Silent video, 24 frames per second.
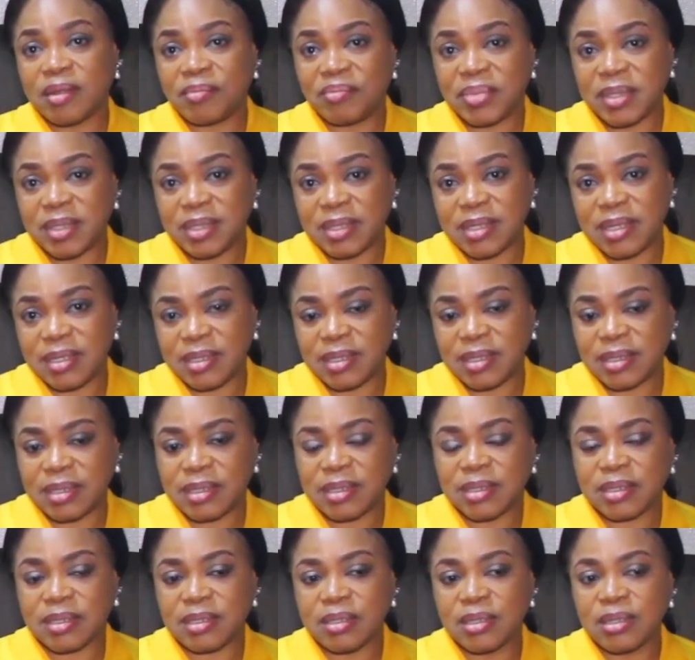their
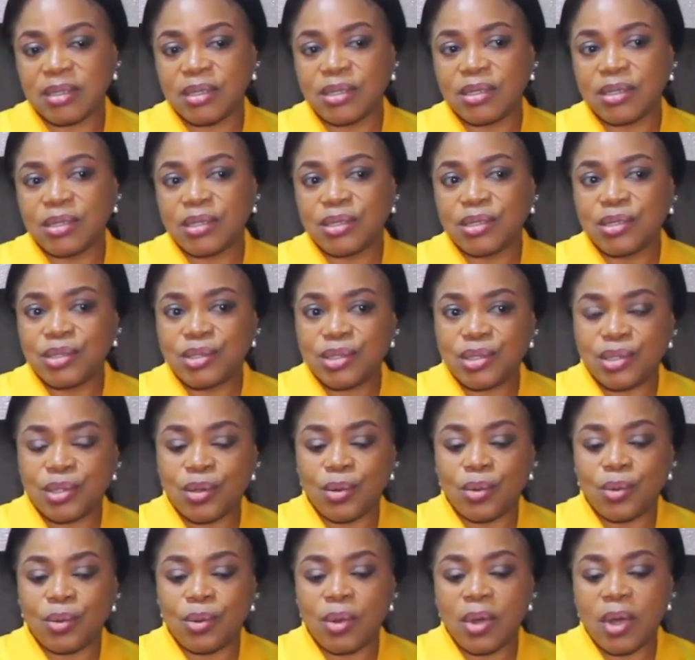businesses.
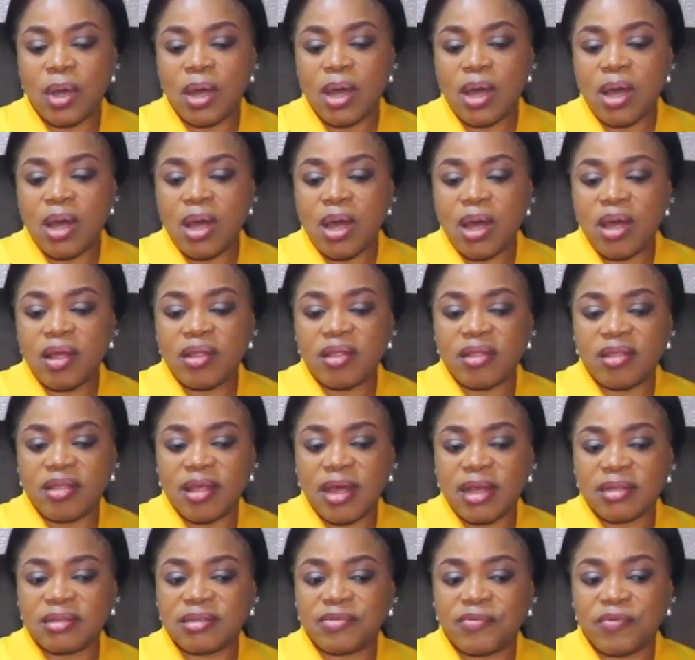So
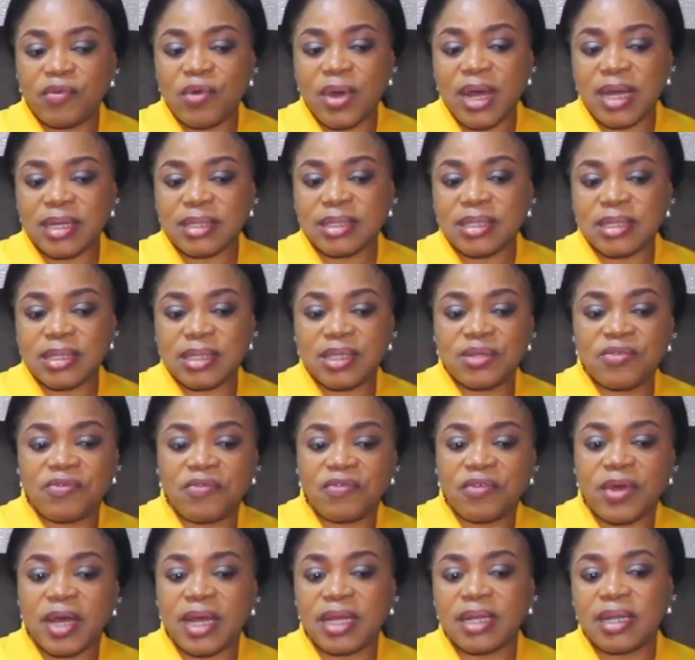that's for access to
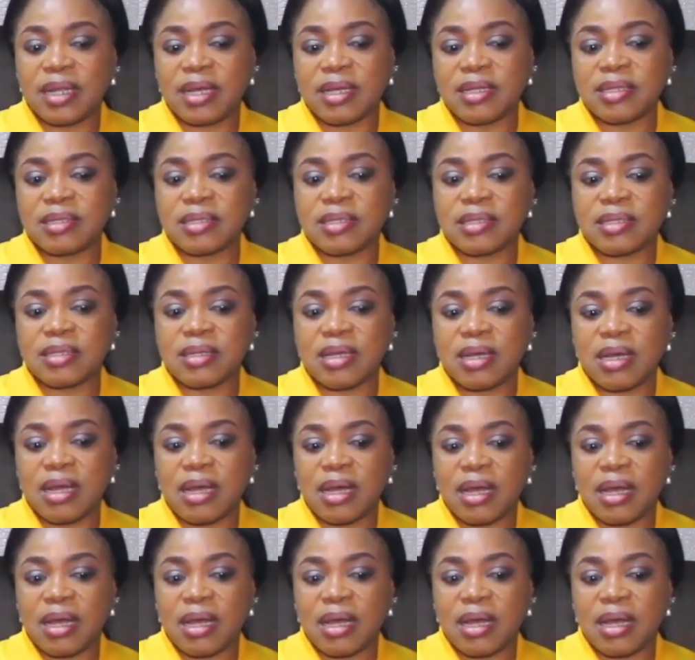finance.